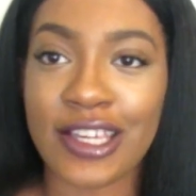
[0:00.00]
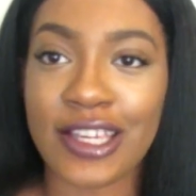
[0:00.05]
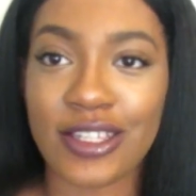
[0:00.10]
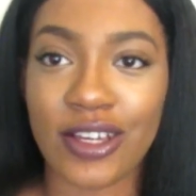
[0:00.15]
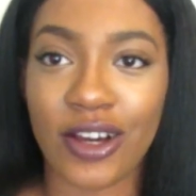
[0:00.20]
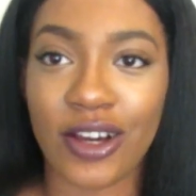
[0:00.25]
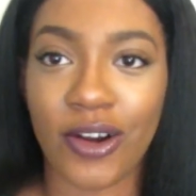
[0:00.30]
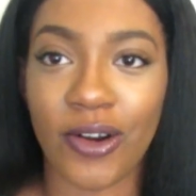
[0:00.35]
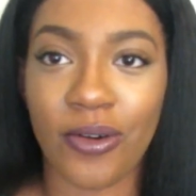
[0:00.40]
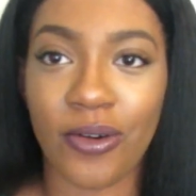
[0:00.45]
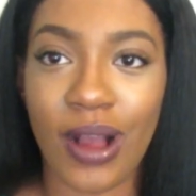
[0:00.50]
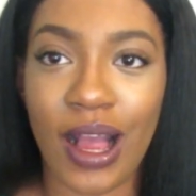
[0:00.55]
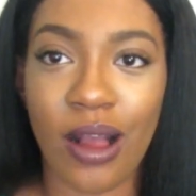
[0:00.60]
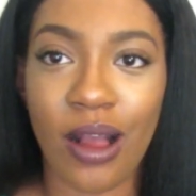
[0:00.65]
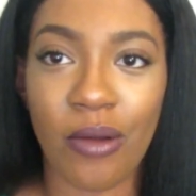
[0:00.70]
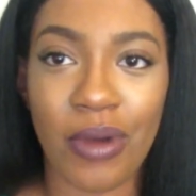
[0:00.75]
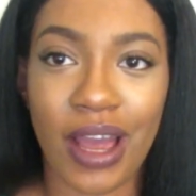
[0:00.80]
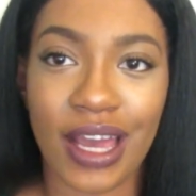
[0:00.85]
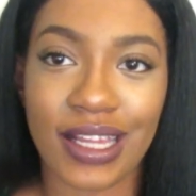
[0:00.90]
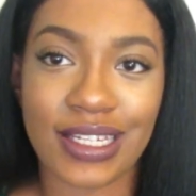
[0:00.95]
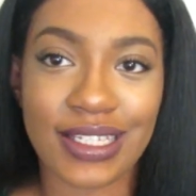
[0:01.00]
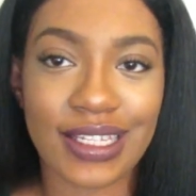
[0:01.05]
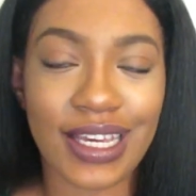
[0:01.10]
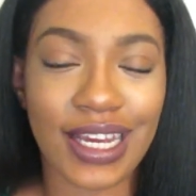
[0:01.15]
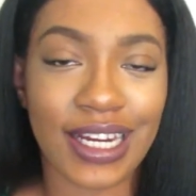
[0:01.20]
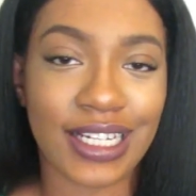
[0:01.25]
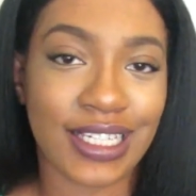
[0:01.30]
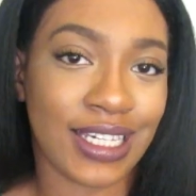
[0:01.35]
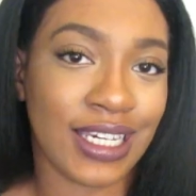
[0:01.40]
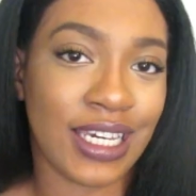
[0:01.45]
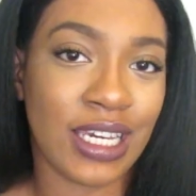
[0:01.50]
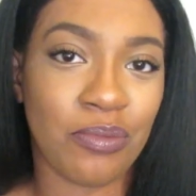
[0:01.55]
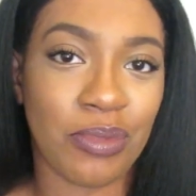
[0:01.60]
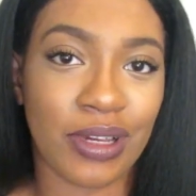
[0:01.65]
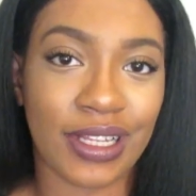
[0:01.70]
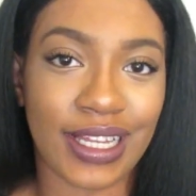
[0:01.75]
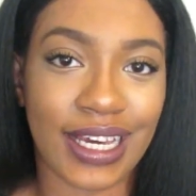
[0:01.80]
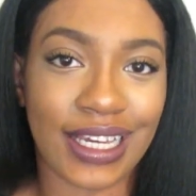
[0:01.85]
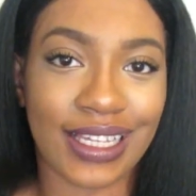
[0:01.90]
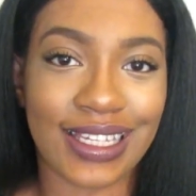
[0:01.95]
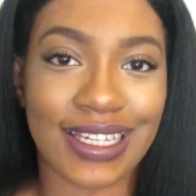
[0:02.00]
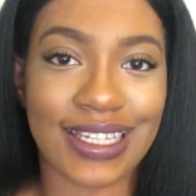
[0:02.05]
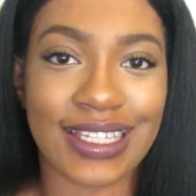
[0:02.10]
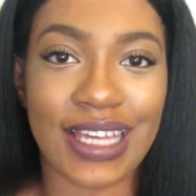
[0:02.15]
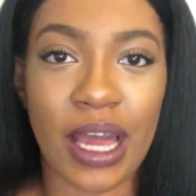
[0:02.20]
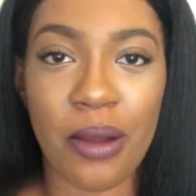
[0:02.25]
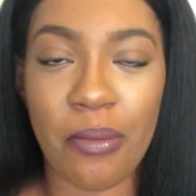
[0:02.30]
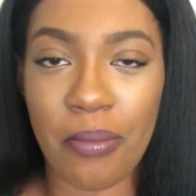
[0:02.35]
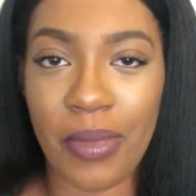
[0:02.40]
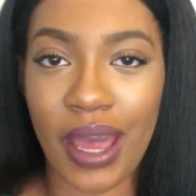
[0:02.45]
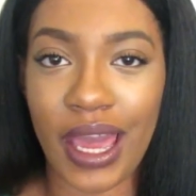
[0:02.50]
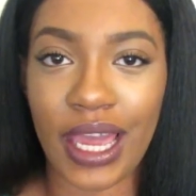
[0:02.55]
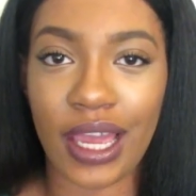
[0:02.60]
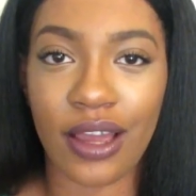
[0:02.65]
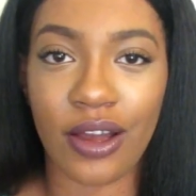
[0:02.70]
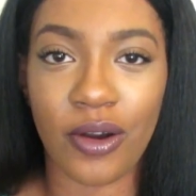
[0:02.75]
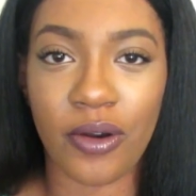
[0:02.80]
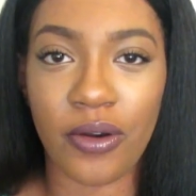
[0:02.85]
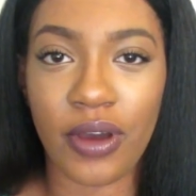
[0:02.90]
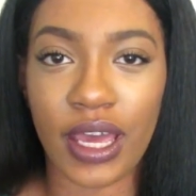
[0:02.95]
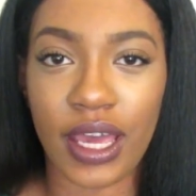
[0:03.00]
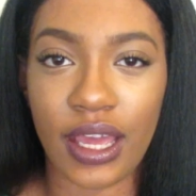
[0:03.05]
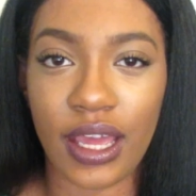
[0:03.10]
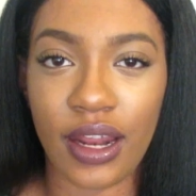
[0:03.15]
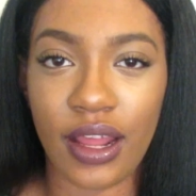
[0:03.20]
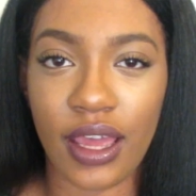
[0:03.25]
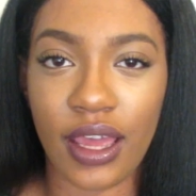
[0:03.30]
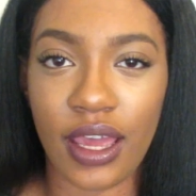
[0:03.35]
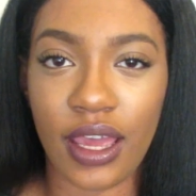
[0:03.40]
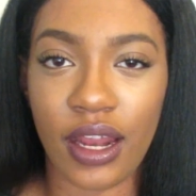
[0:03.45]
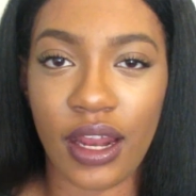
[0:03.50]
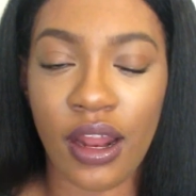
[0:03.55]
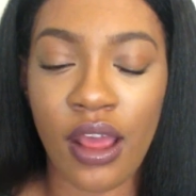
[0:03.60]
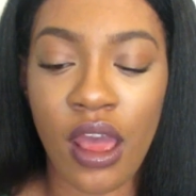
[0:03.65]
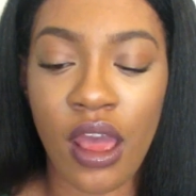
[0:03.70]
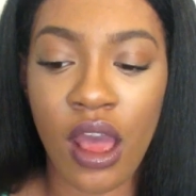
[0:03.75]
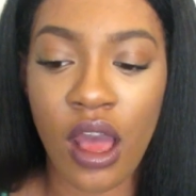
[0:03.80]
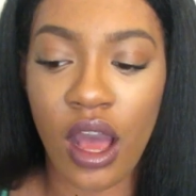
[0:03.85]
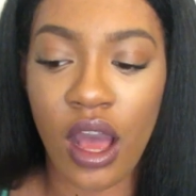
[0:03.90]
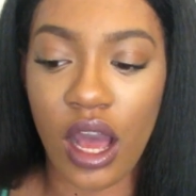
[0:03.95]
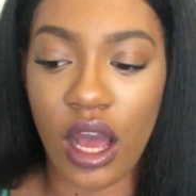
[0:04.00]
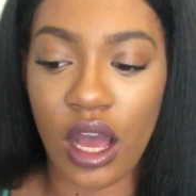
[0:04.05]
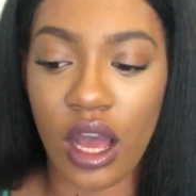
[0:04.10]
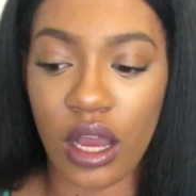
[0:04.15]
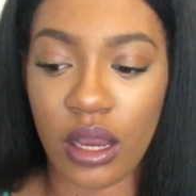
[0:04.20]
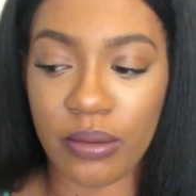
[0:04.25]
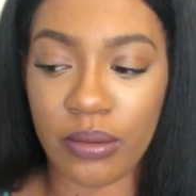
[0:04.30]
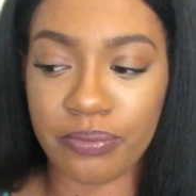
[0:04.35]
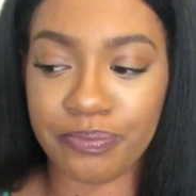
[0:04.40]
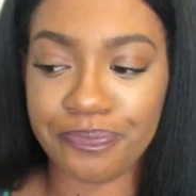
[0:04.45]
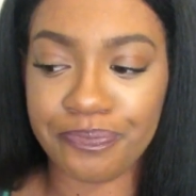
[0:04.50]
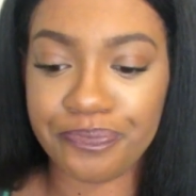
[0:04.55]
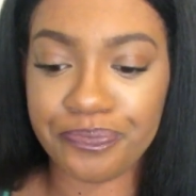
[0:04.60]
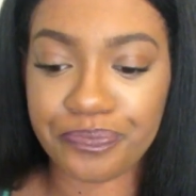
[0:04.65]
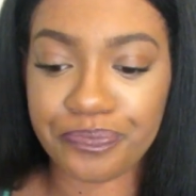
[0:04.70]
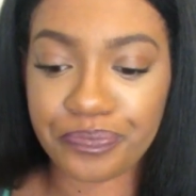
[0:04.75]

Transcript: So um, I decided to keep it like this. I might go ahead and um,